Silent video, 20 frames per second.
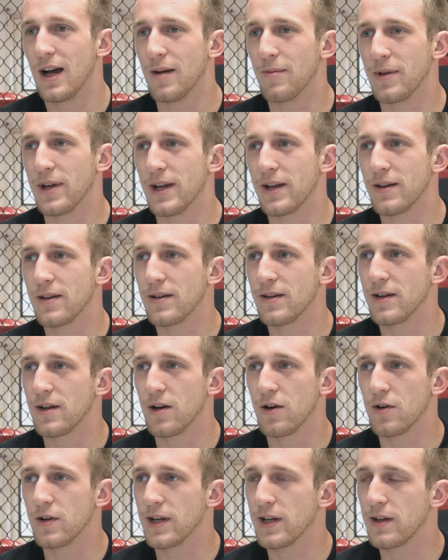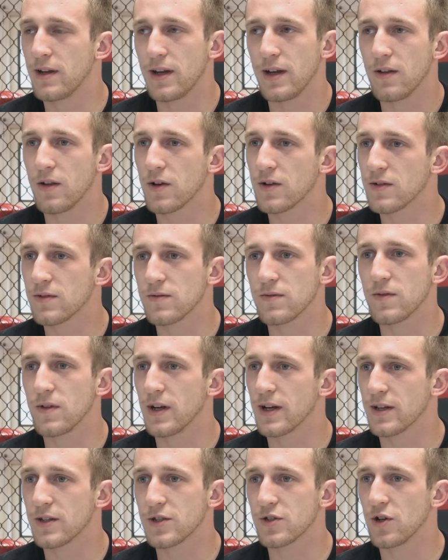I mean, you know, he looked
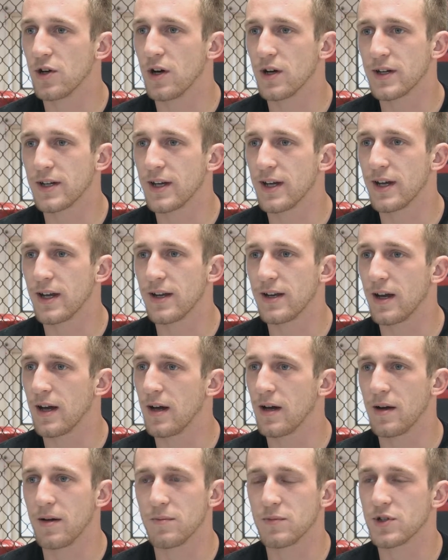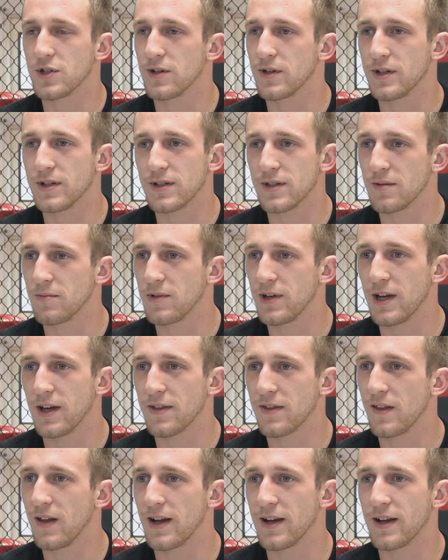like a strong kid. I'm sure he's gonna be
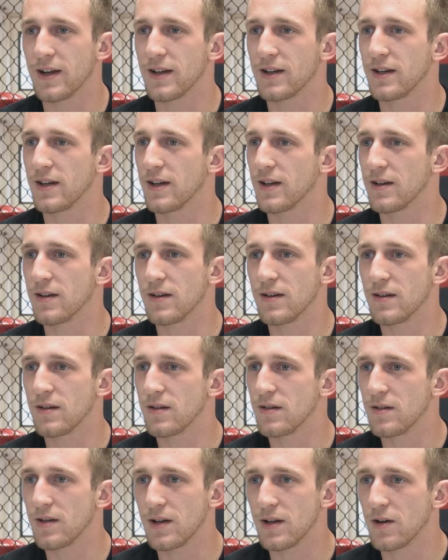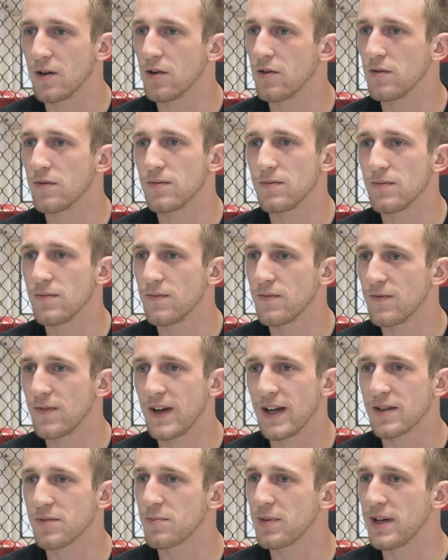athletic and, you know,
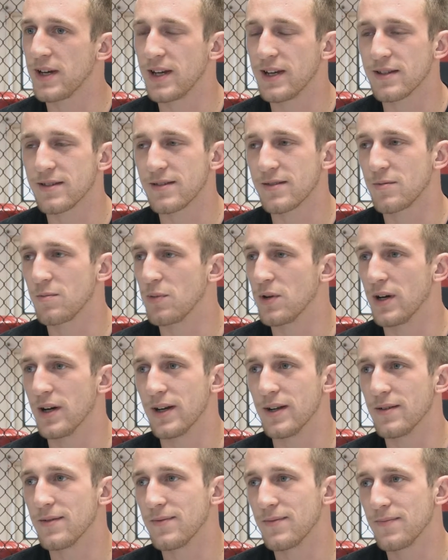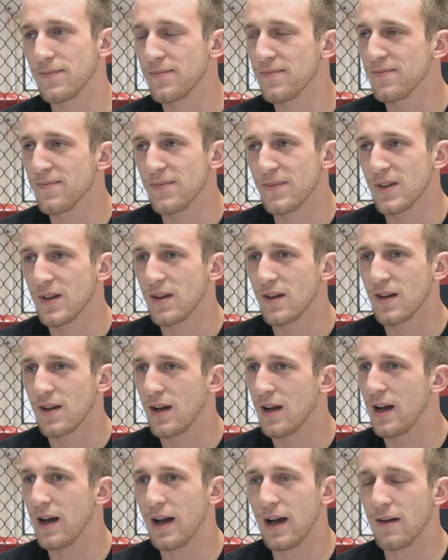fast-paced, but
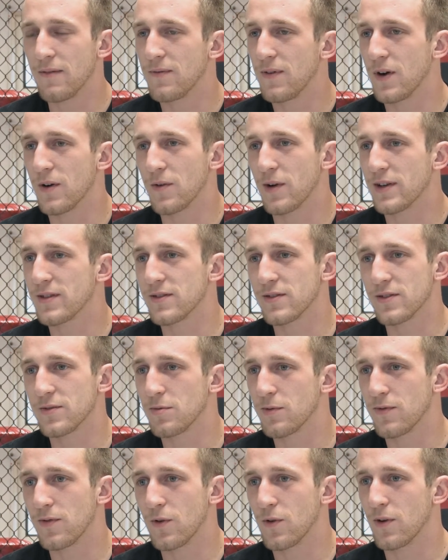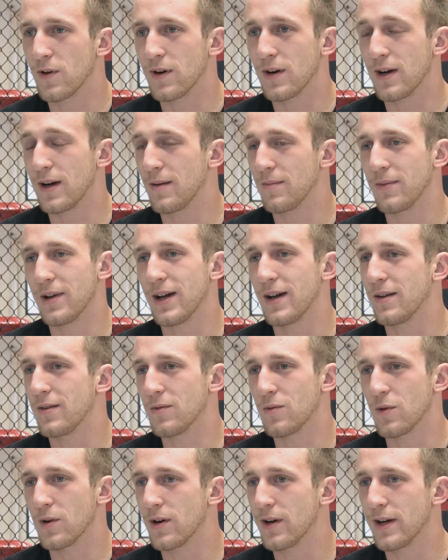I've fought wrestlers before. I'm not
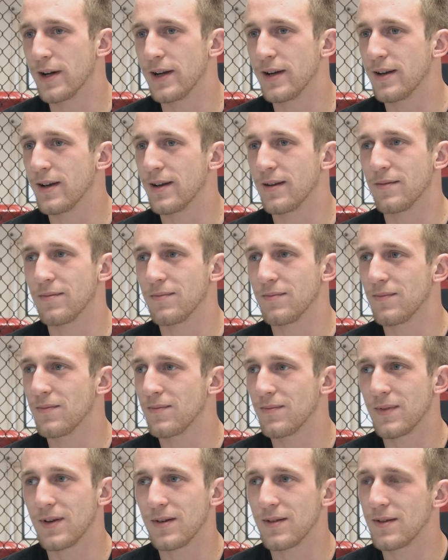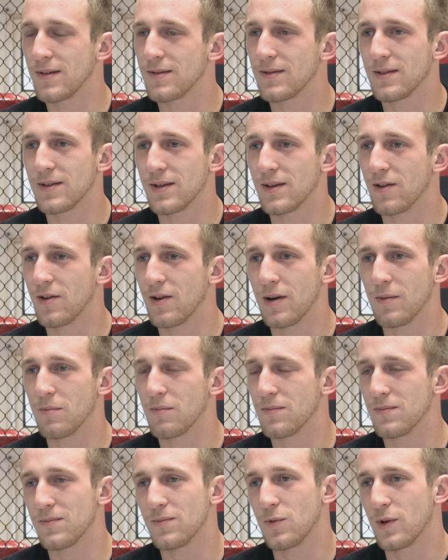worried. I'm
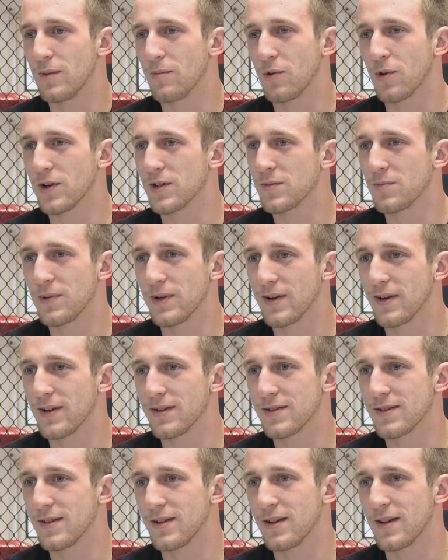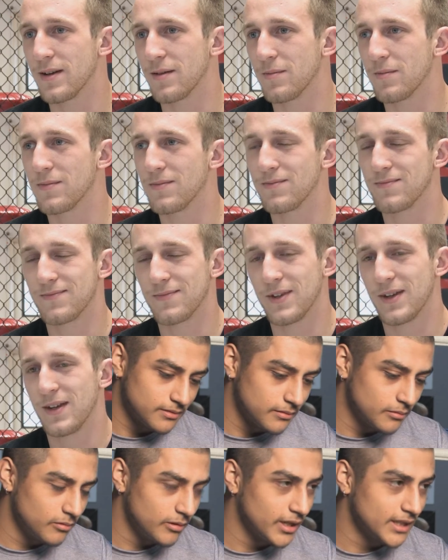way more experienced than him.
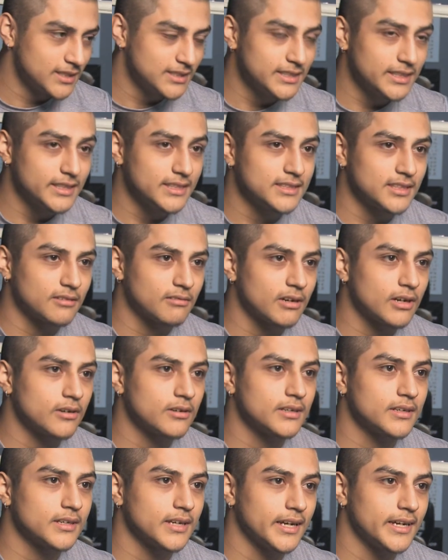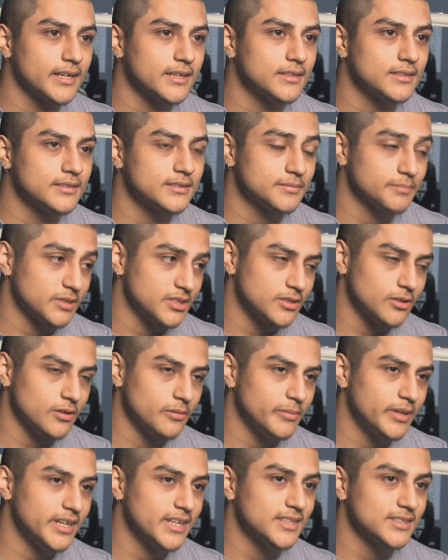From what I've seen, he's a ground guy, but so
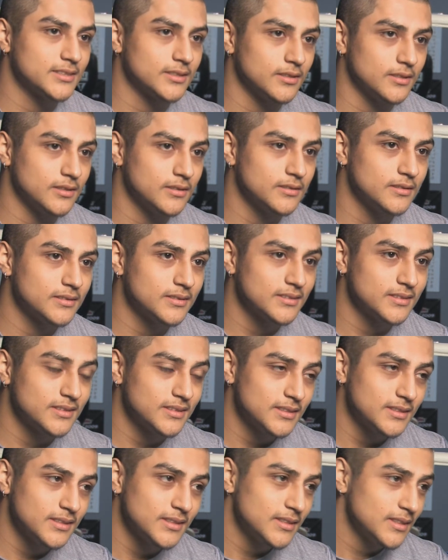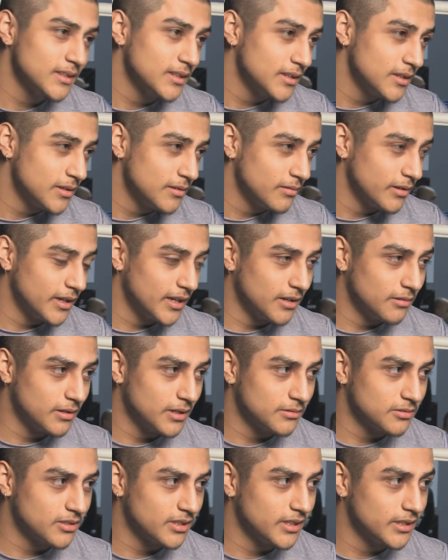am I. So right now
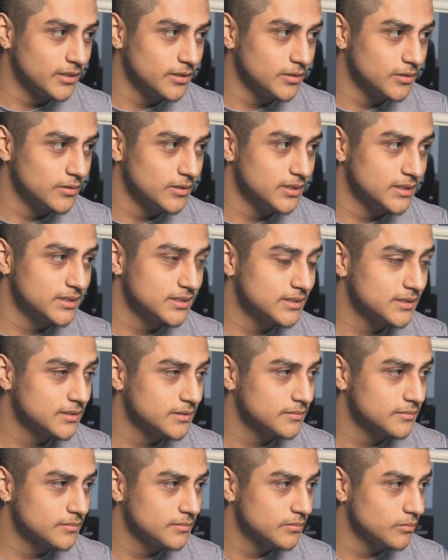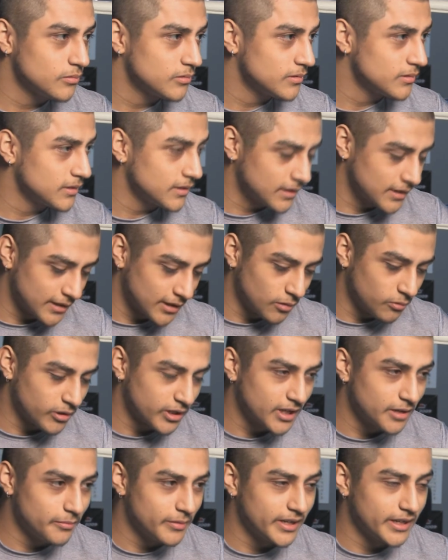what I'm trying to do is I'm gonna
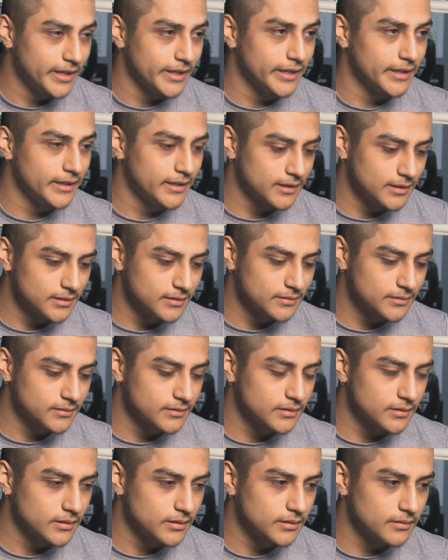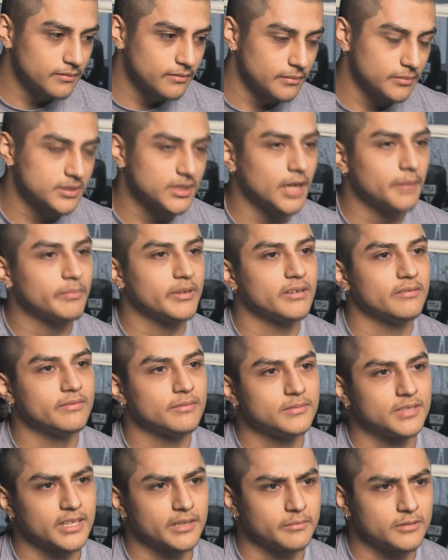work on stopping him
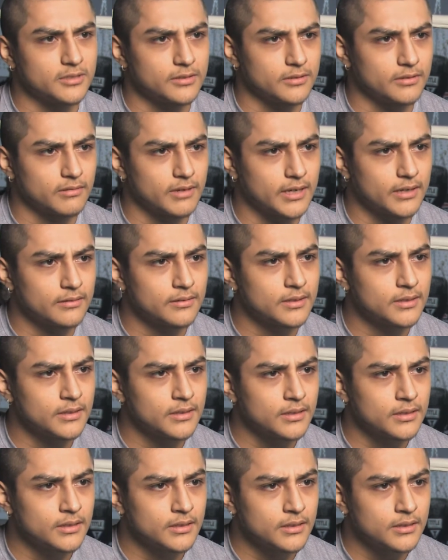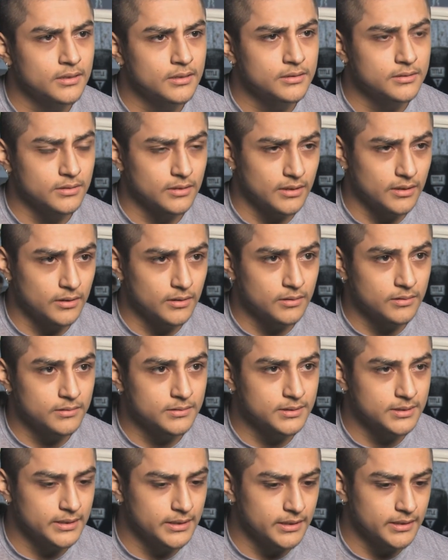from taking him to the ground. So
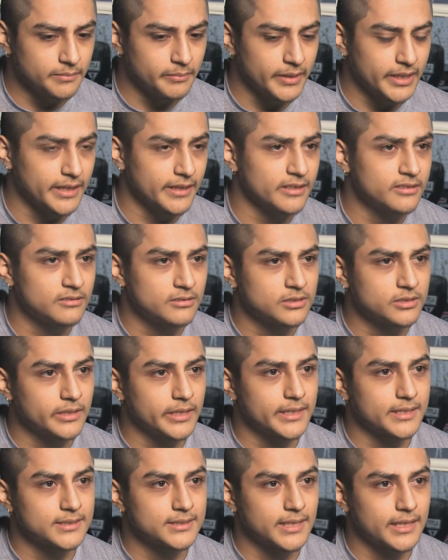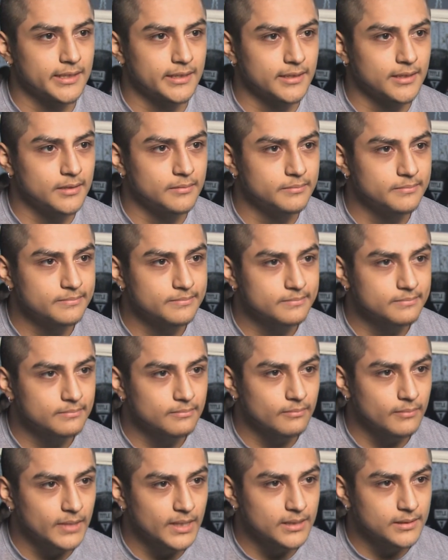see, make it interesting standing up.
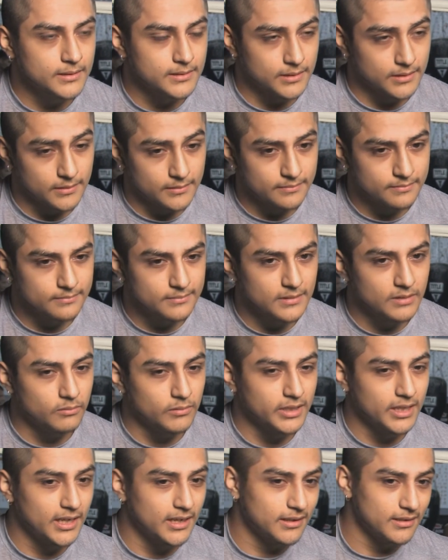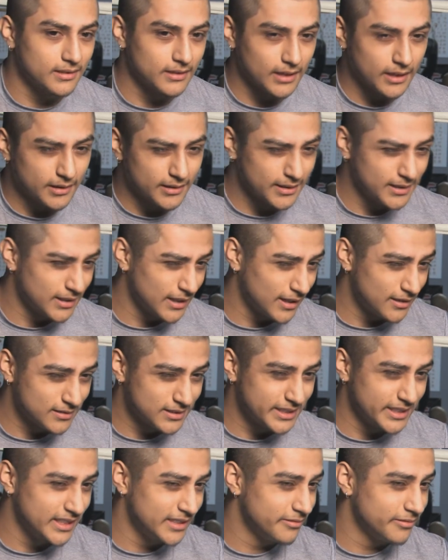So I
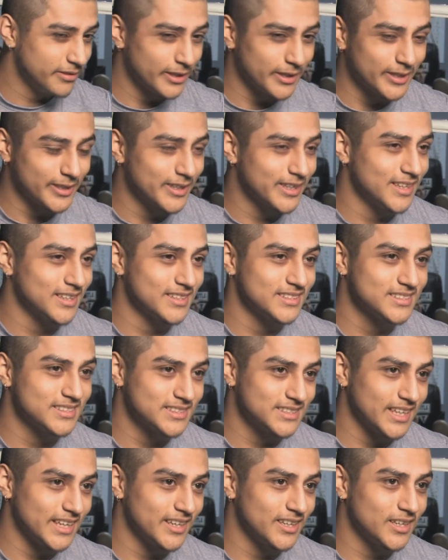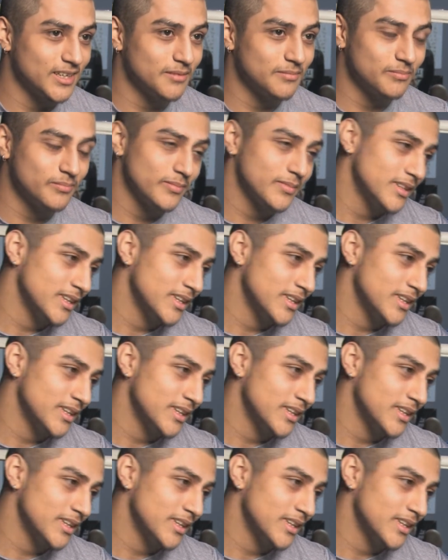don't see him very good at standing up.